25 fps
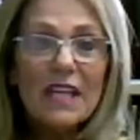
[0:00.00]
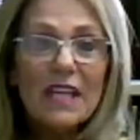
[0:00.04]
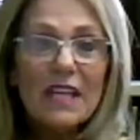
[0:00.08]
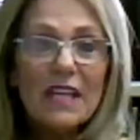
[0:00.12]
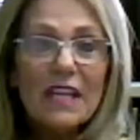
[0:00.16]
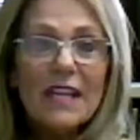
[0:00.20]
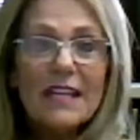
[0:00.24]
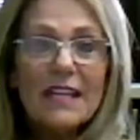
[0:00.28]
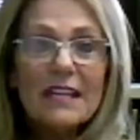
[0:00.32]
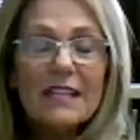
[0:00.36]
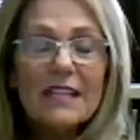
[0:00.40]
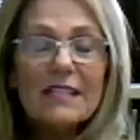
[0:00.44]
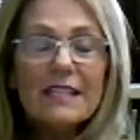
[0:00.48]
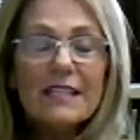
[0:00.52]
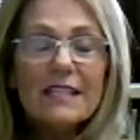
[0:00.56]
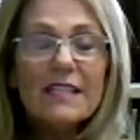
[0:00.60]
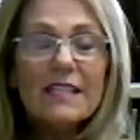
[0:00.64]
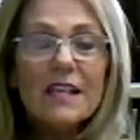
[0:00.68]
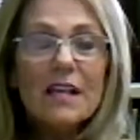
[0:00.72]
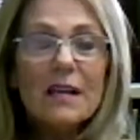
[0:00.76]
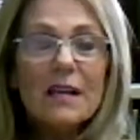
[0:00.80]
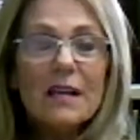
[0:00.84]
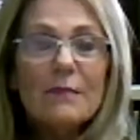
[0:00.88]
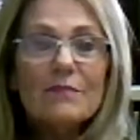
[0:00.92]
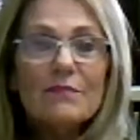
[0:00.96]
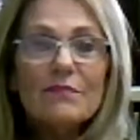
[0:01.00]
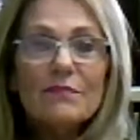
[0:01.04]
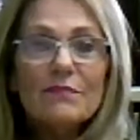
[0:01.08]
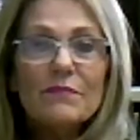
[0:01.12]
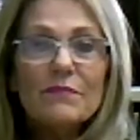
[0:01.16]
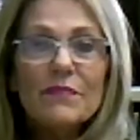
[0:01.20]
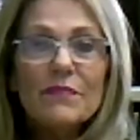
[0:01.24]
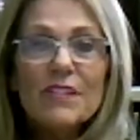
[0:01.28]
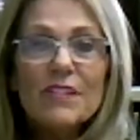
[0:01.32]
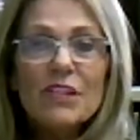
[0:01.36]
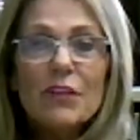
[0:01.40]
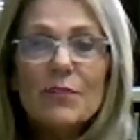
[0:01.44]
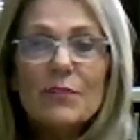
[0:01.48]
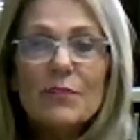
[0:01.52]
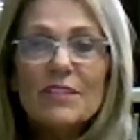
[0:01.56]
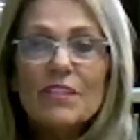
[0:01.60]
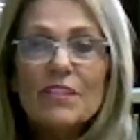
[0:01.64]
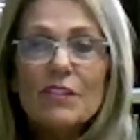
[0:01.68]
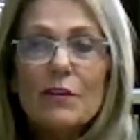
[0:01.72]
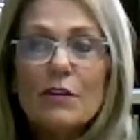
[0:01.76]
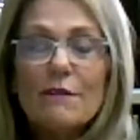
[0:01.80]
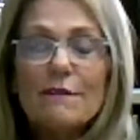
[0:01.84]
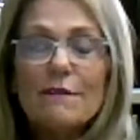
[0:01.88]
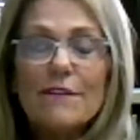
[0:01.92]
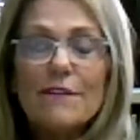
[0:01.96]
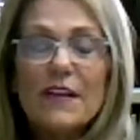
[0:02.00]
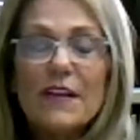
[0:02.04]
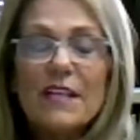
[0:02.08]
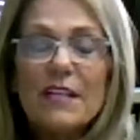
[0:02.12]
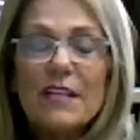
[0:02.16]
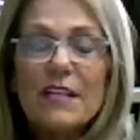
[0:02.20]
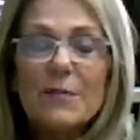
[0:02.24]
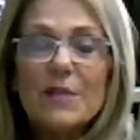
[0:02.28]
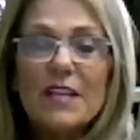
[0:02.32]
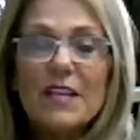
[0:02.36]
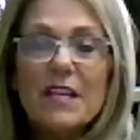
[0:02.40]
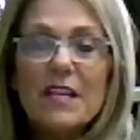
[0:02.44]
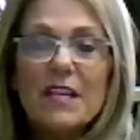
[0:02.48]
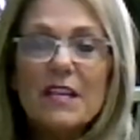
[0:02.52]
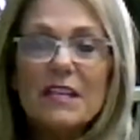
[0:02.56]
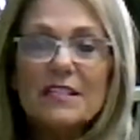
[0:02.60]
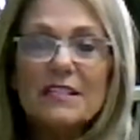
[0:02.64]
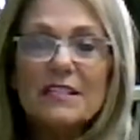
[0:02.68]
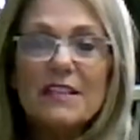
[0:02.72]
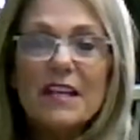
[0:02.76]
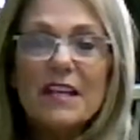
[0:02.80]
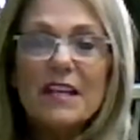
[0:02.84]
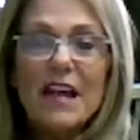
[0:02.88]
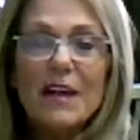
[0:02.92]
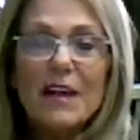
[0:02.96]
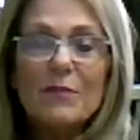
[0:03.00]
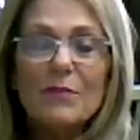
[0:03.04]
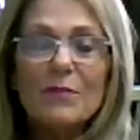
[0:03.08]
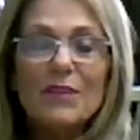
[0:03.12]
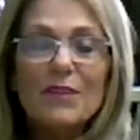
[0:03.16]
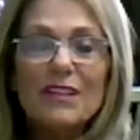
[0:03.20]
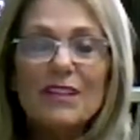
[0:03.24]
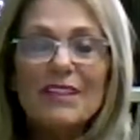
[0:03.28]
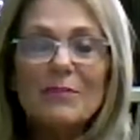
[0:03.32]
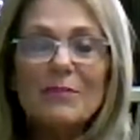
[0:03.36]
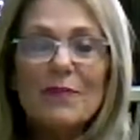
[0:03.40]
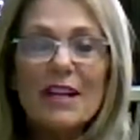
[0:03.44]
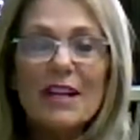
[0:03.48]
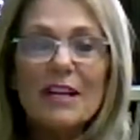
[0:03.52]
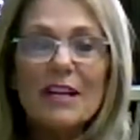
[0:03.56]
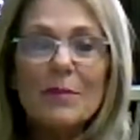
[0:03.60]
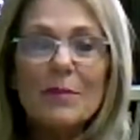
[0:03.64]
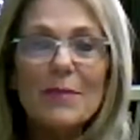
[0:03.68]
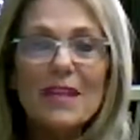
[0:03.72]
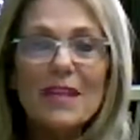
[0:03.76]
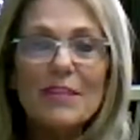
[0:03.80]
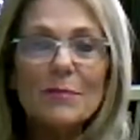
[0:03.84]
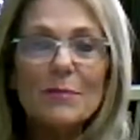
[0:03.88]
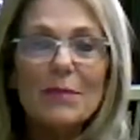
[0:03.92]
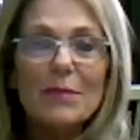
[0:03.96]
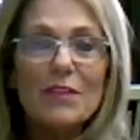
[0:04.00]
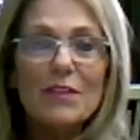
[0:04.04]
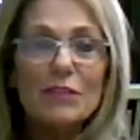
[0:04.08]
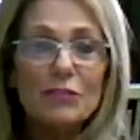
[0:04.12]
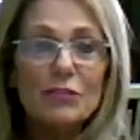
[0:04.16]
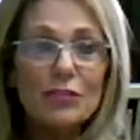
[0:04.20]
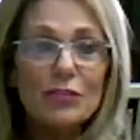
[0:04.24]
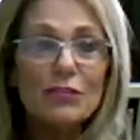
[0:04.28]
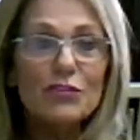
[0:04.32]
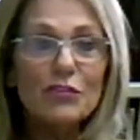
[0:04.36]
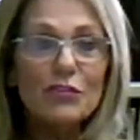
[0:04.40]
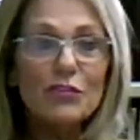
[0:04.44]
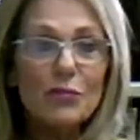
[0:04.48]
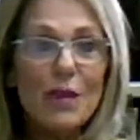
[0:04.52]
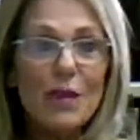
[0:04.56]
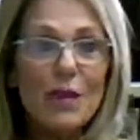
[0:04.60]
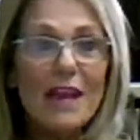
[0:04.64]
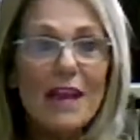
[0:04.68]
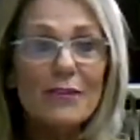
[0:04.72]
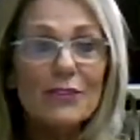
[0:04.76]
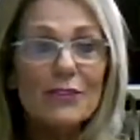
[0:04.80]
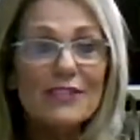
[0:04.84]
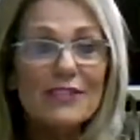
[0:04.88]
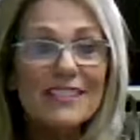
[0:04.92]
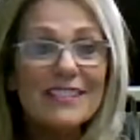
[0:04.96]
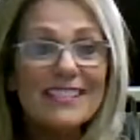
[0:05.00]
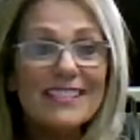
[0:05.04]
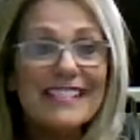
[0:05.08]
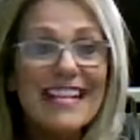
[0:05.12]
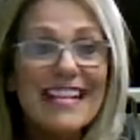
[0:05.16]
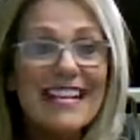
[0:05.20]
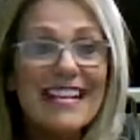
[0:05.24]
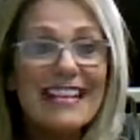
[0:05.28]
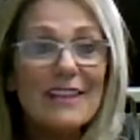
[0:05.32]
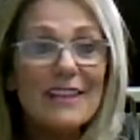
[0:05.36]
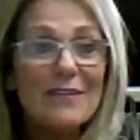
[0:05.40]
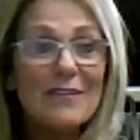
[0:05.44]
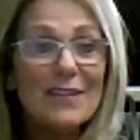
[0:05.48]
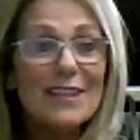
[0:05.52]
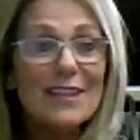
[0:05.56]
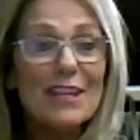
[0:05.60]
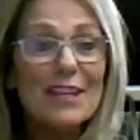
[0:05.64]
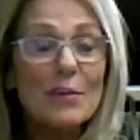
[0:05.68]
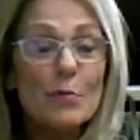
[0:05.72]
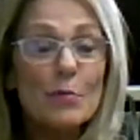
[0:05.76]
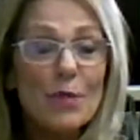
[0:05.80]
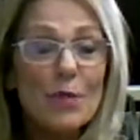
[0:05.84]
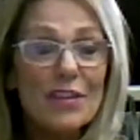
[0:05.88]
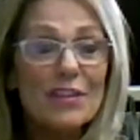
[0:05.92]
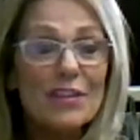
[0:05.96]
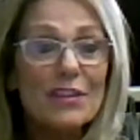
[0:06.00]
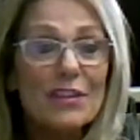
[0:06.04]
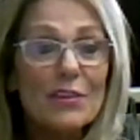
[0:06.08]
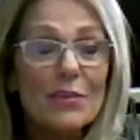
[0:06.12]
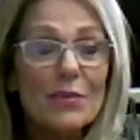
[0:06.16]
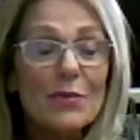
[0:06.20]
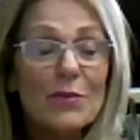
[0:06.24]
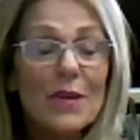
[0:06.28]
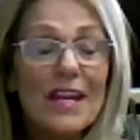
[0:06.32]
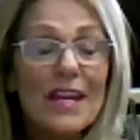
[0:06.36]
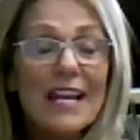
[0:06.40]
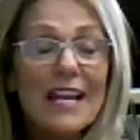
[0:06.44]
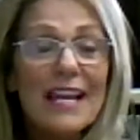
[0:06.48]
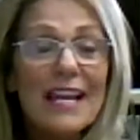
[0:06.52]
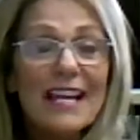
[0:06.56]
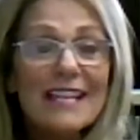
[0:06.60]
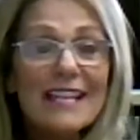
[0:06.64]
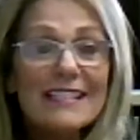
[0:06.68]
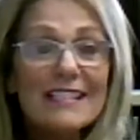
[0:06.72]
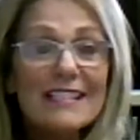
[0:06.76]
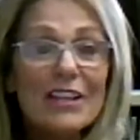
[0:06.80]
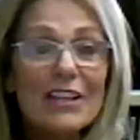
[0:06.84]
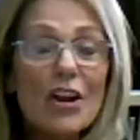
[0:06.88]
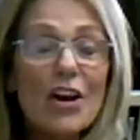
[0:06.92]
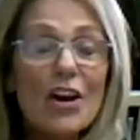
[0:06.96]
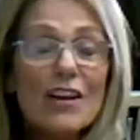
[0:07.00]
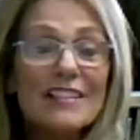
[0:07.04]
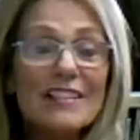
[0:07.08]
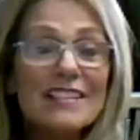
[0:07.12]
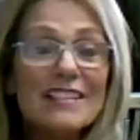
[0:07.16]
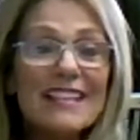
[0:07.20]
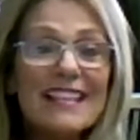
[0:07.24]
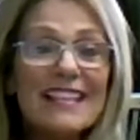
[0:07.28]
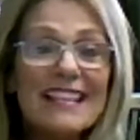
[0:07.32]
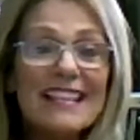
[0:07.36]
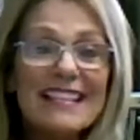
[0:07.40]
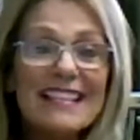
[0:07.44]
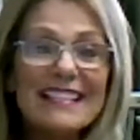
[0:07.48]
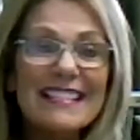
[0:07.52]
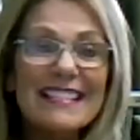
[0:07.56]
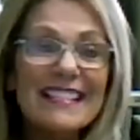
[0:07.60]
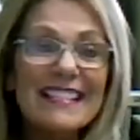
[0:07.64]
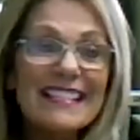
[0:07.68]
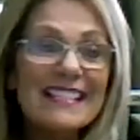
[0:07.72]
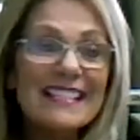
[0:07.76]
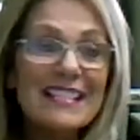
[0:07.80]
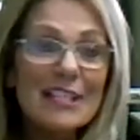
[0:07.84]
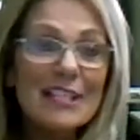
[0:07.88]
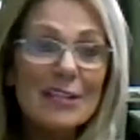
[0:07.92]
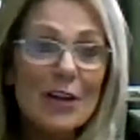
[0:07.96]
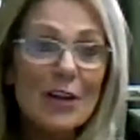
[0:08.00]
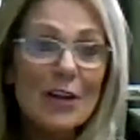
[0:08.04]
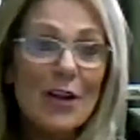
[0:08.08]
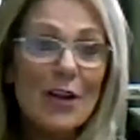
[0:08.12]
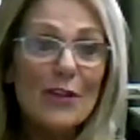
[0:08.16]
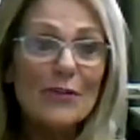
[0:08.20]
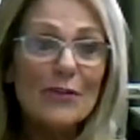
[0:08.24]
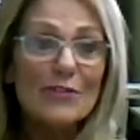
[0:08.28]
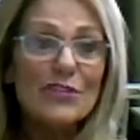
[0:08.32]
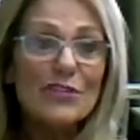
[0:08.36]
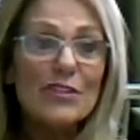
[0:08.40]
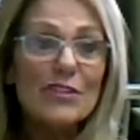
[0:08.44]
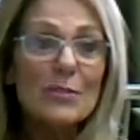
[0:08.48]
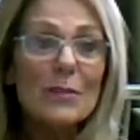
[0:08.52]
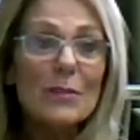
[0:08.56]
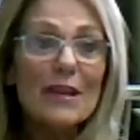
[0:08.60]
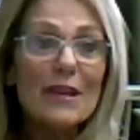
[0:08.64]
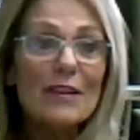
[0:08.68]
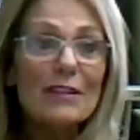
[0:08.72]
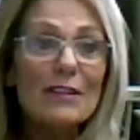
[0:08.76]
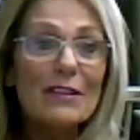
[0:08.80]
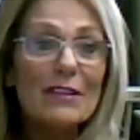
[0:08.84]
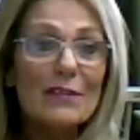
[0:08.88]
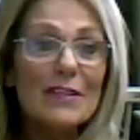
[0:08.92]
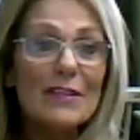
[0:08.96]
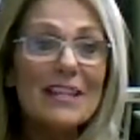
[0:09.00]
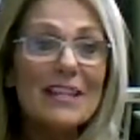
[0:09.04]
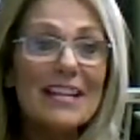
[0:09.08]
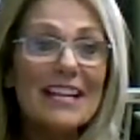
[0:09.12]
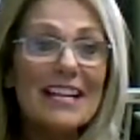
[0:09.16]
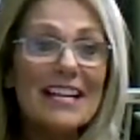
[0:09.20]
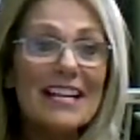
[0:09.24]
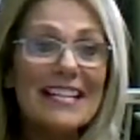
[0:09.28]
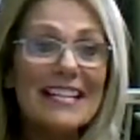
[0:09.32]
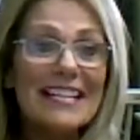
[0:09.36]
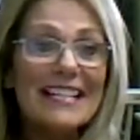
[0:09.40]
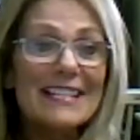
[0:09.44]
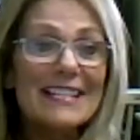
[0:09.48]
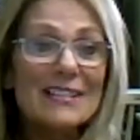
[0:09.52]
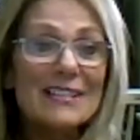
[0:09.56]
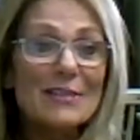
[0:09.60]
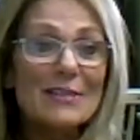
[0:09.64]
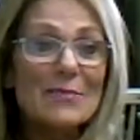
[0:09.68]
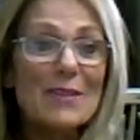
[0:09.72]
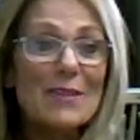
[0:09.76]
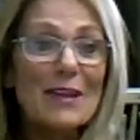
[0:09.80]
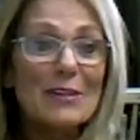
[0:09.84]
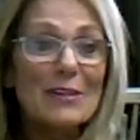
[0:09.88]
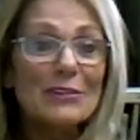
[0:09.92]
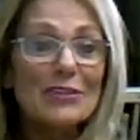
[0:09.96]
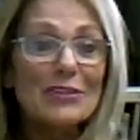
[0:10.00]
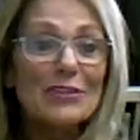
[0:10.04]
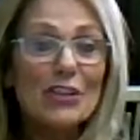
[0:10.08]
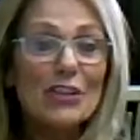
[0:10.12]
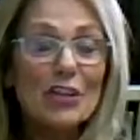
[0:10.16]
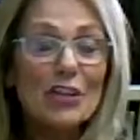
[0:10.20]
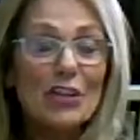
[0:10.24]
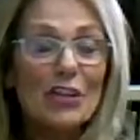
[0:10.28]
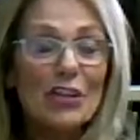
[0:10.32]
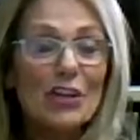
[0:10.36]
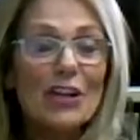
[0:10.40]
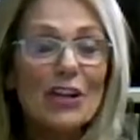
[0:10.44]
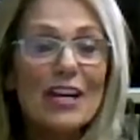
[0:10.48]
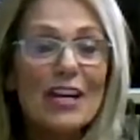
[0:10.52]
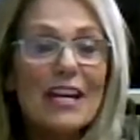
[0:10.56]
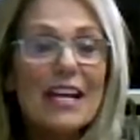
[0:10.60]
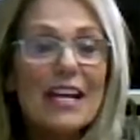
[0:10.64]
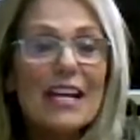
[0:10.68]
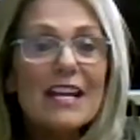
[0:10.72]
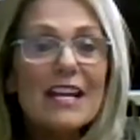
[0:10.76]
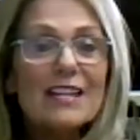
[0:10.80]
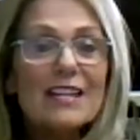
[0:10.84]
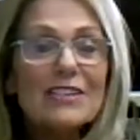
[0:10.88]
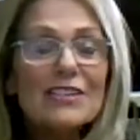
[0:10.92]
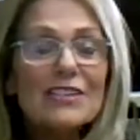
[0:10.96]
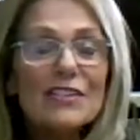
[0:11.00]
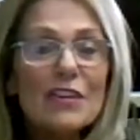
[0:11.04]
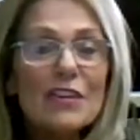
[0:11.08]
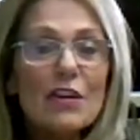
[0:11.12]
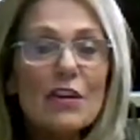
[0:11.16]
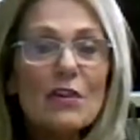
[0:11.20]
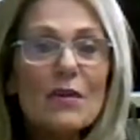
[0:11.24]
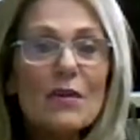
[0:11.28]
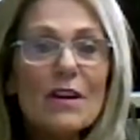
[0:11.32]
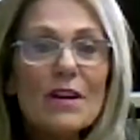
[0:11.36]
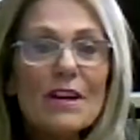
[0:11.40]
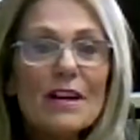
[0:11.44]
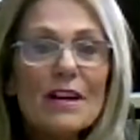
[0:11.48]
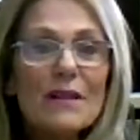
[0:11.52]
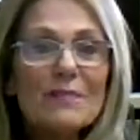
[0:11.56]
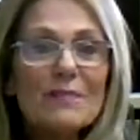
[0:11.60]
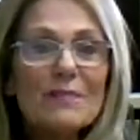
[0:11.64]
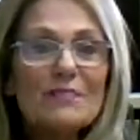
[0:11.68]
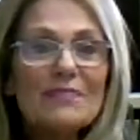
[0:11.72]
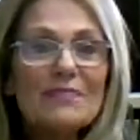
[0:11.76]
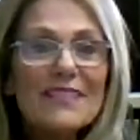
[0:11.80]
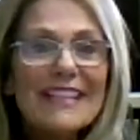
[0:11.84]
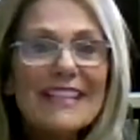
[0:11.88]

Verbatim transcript: And um, you know, it's so funny because I really recommend when you do travel to take everything with you because it cost I think sixty dollars to mail everything I needed to mail to her. So um,